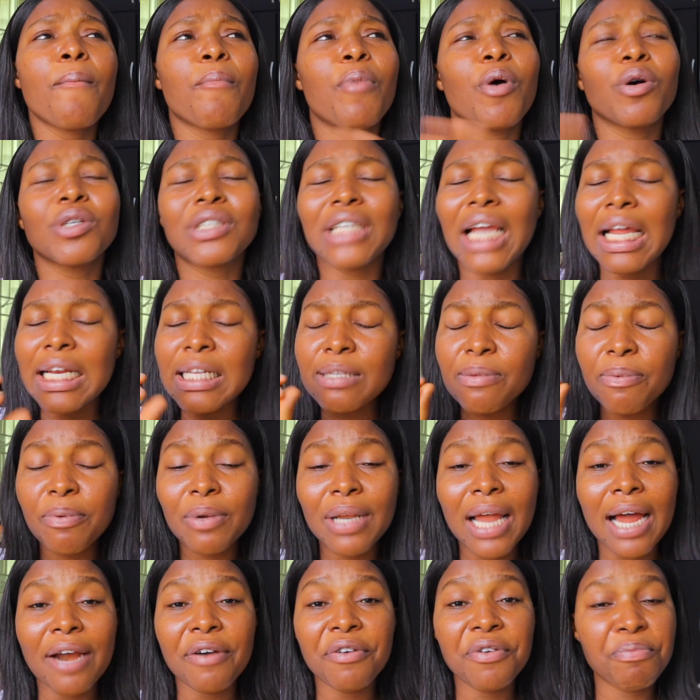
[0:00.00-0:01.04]
but Chinese
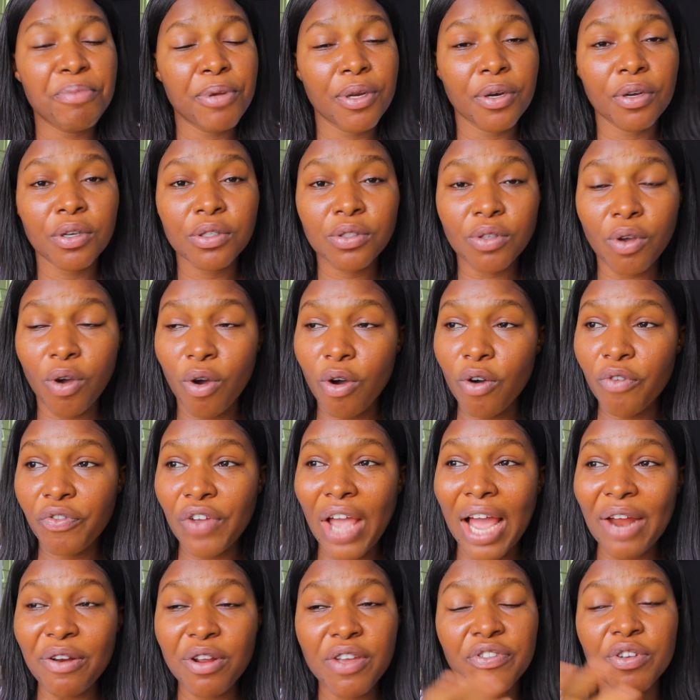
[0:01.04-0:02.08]
people are ripping us off.
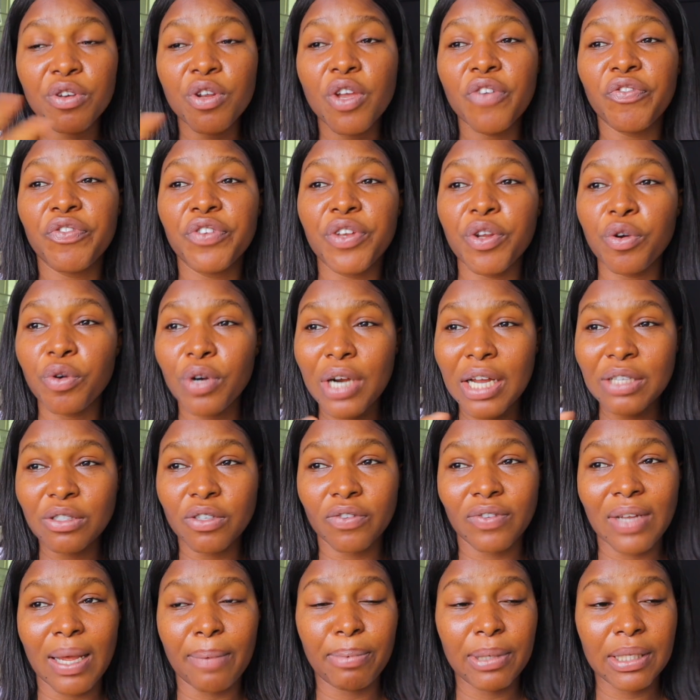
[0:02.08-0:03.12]
I don't even know if the owners
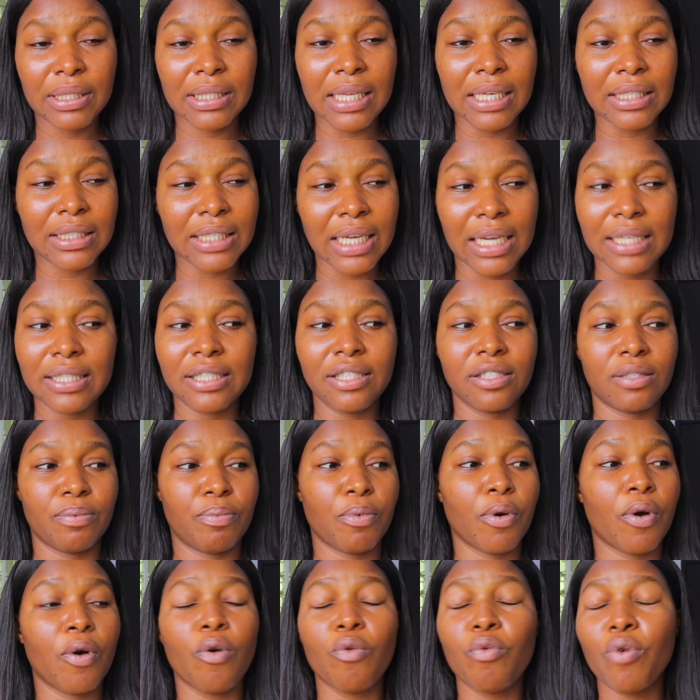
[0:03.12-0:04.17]
of that place are Chinese,
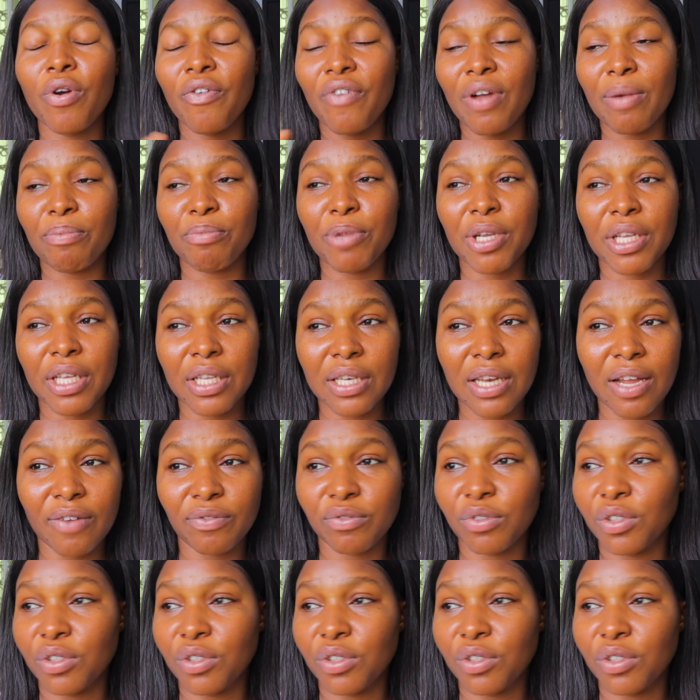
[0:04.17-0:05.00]
but or whoever making that